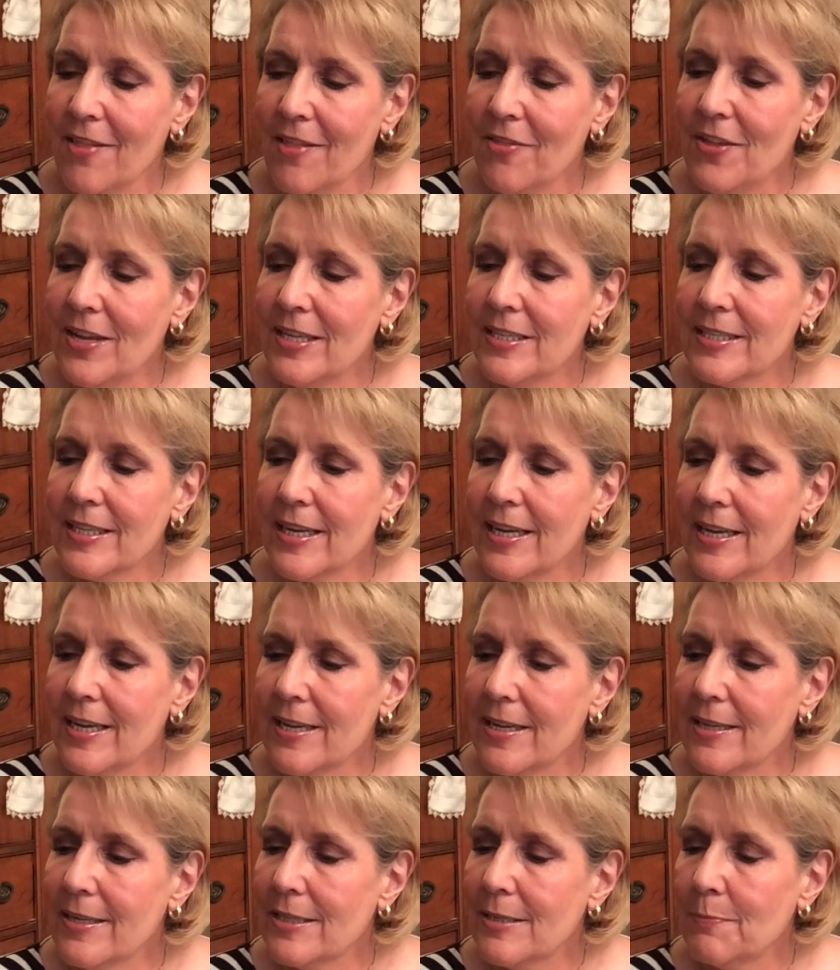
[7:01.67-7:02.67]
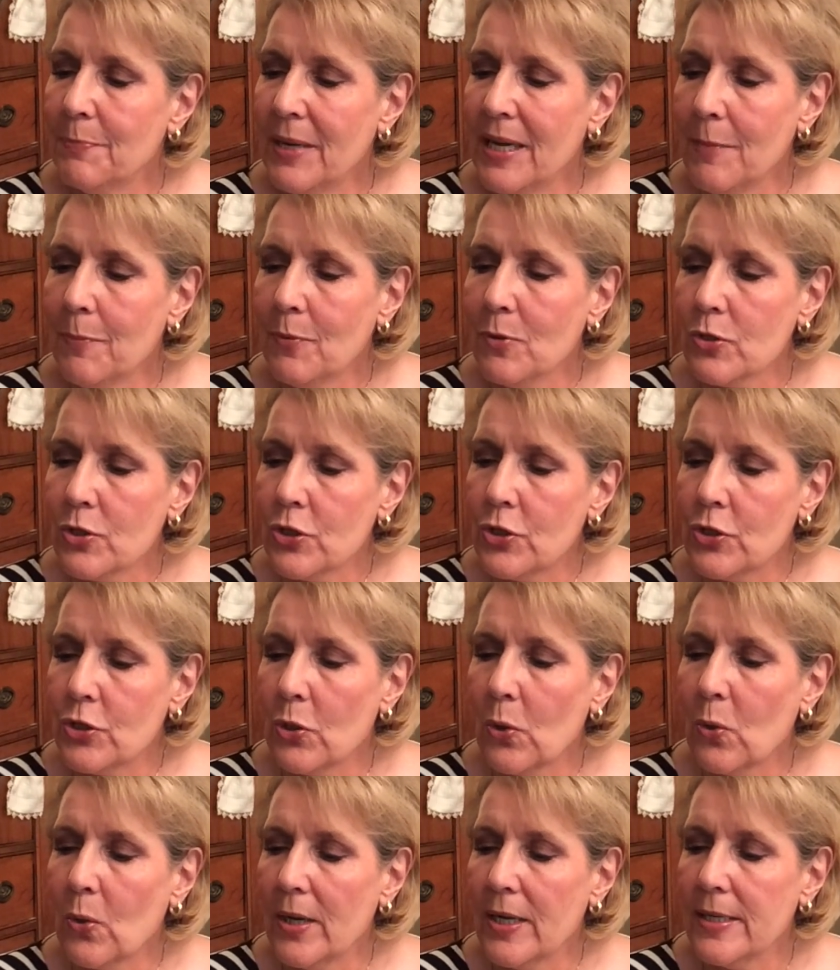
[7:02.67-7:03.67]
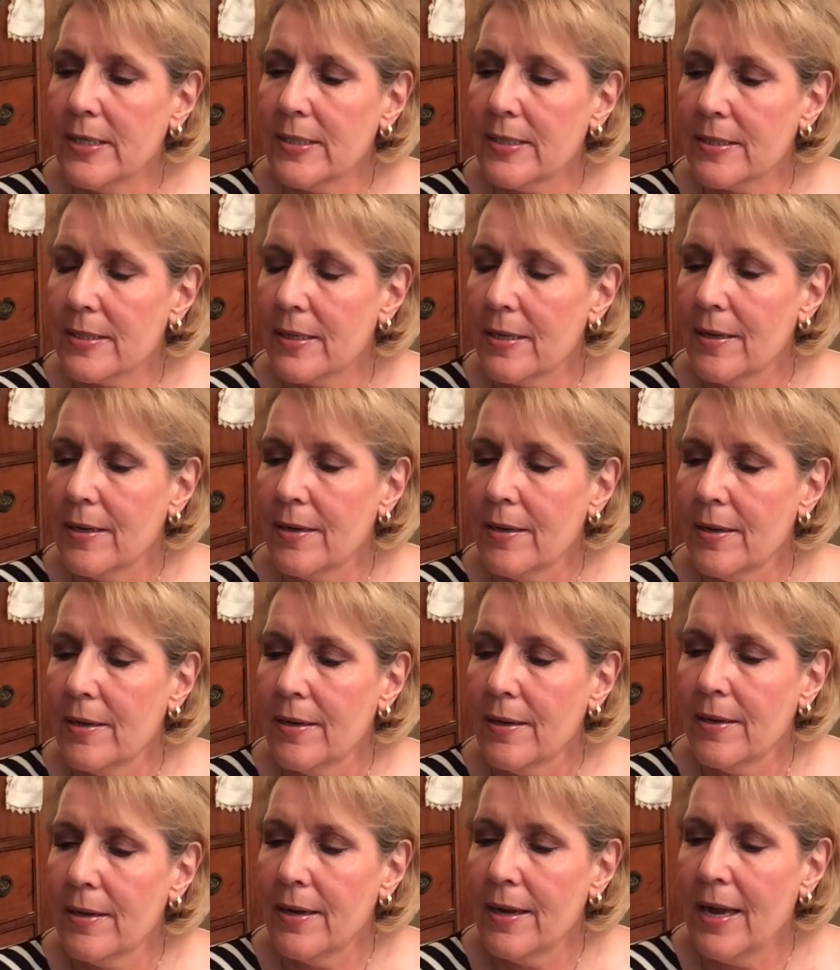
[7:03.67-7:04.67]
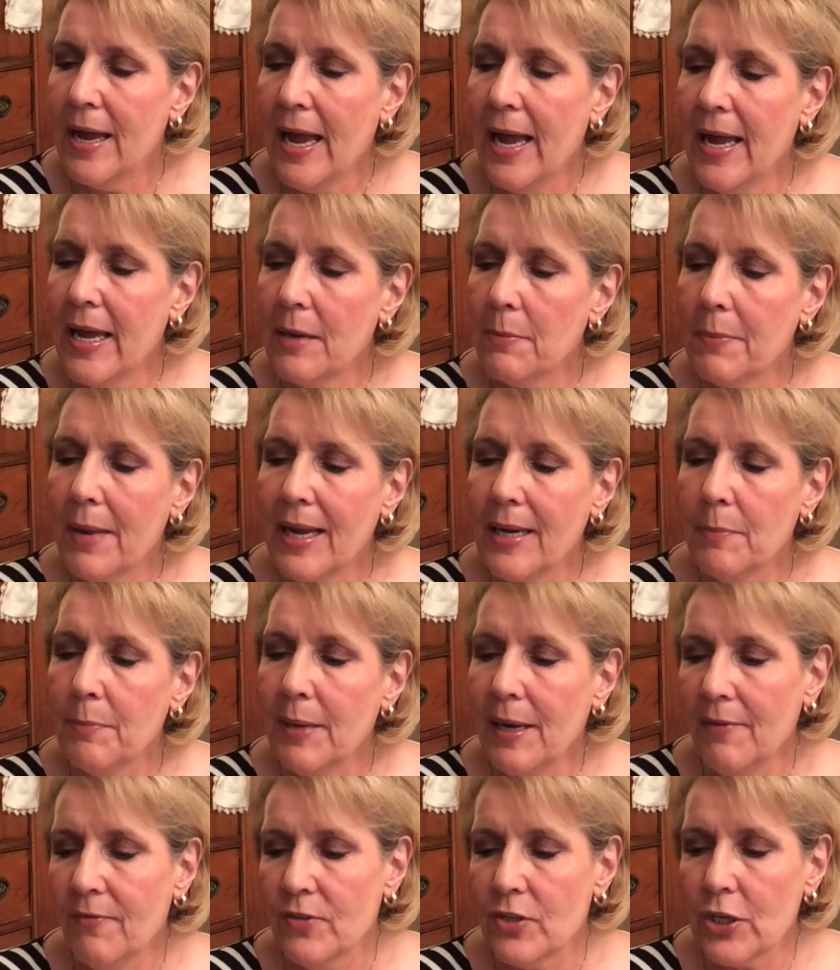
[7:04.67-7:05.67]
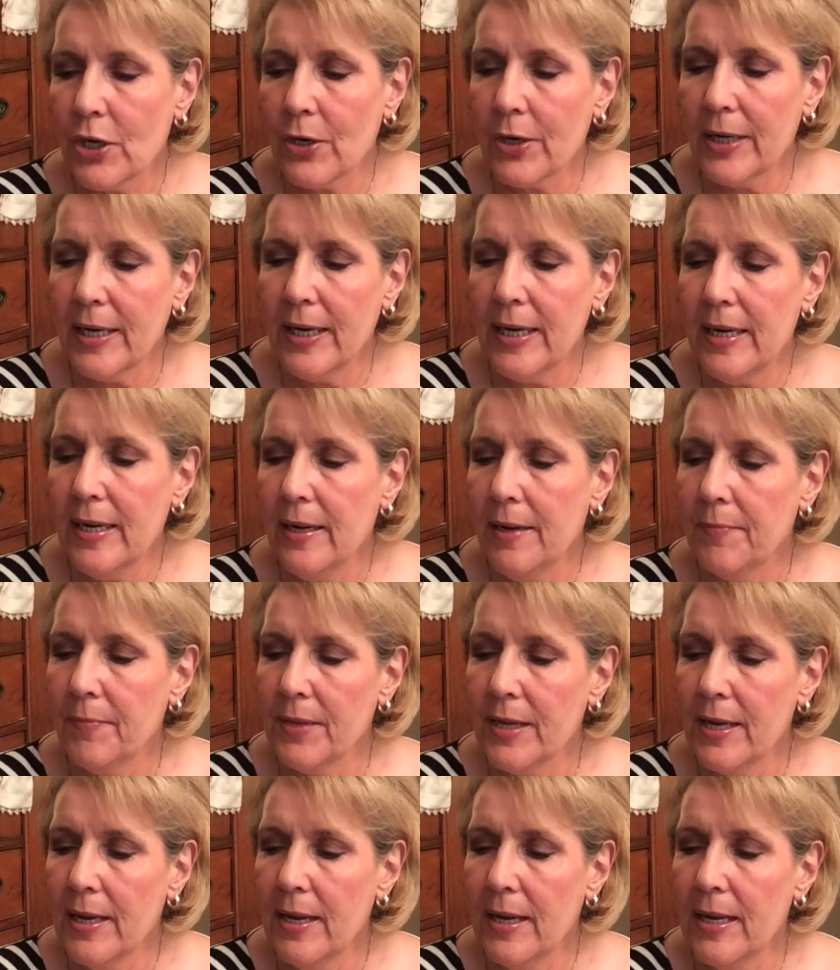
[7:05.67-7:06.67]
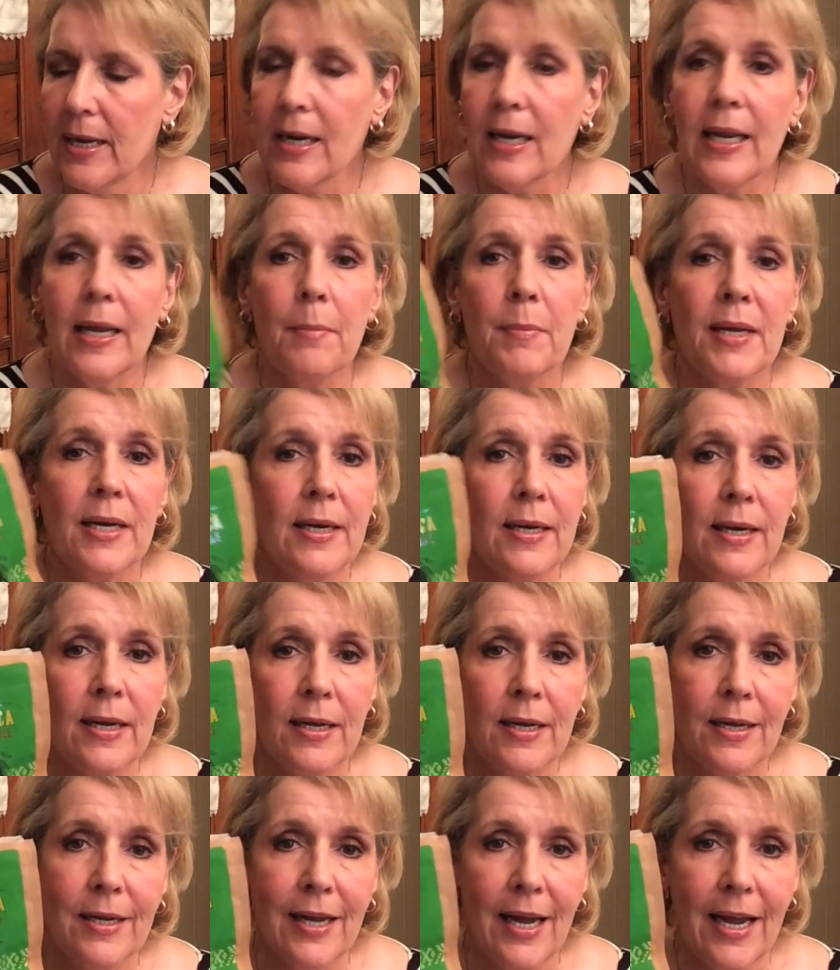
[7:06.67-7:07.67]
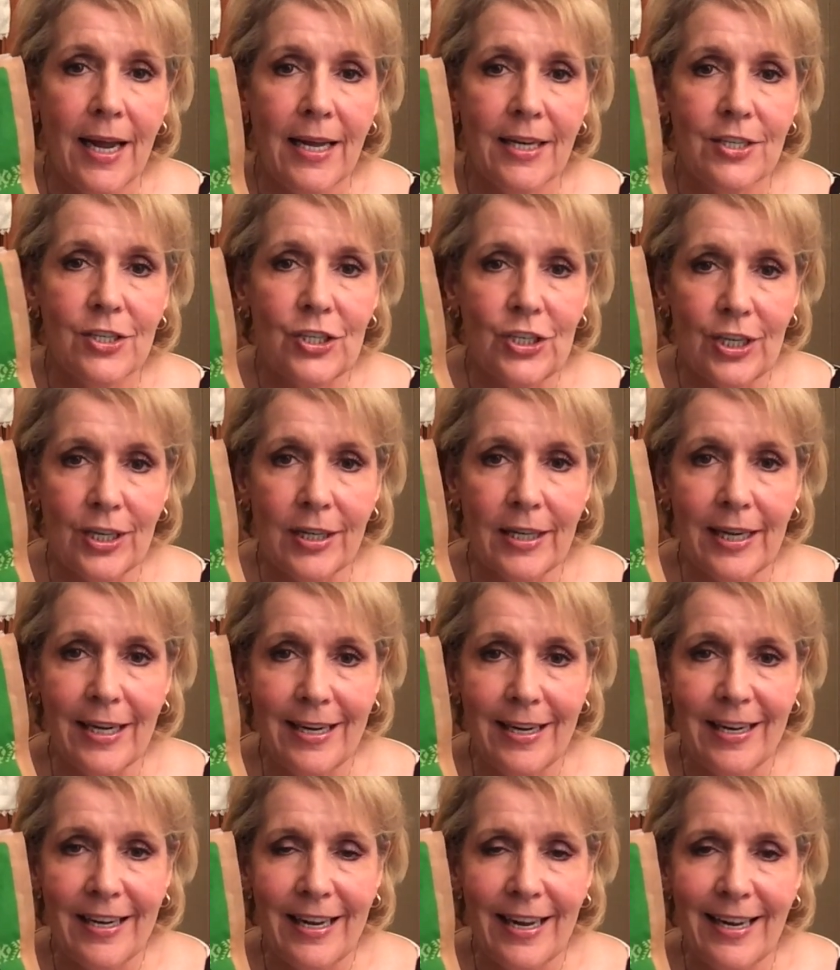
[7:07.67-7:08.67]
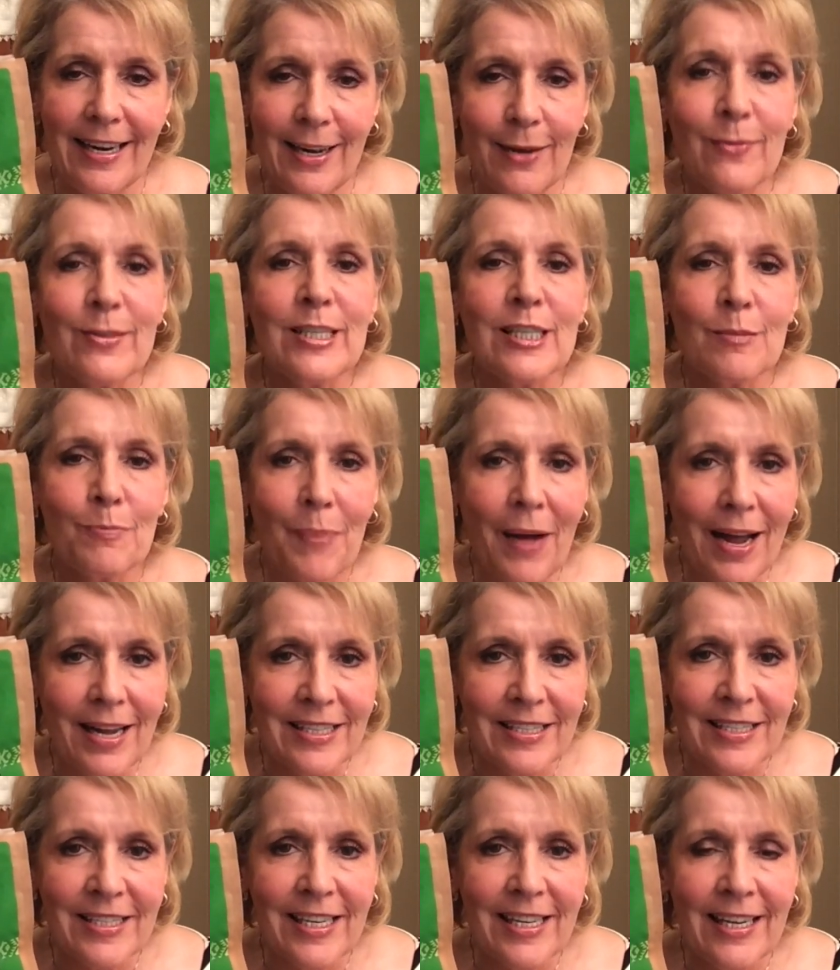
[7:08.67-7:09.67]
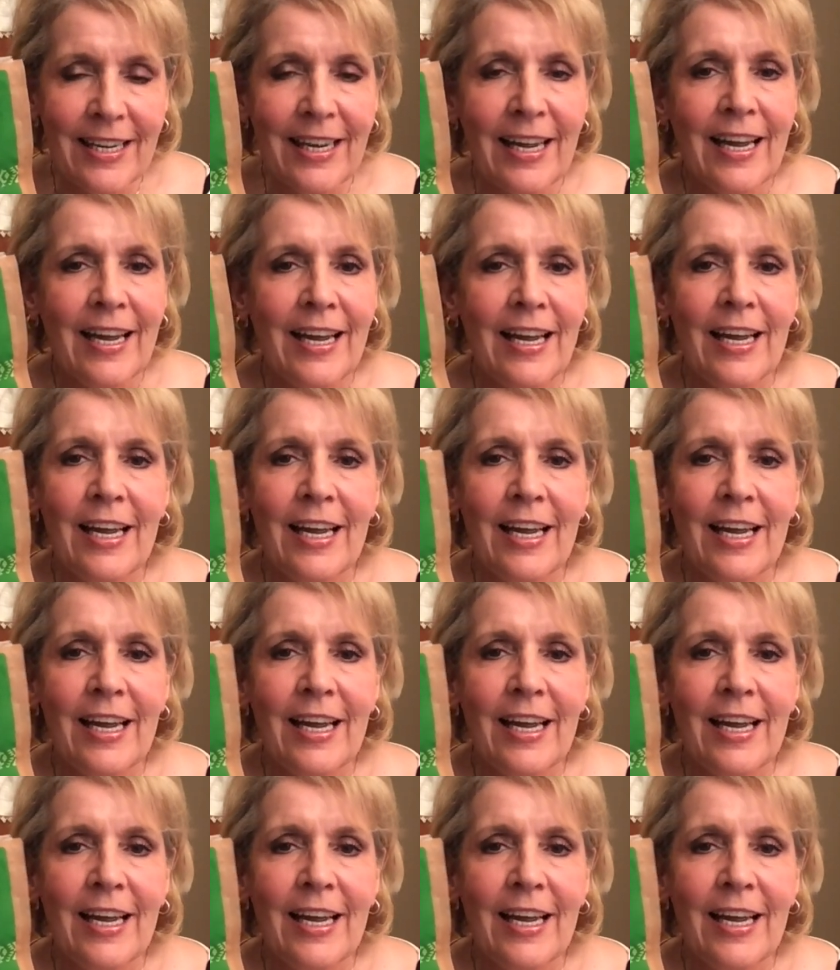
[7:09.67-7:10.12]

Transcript: This is People's Choice handmade beef jerky in lemon and chili, and it was spicy.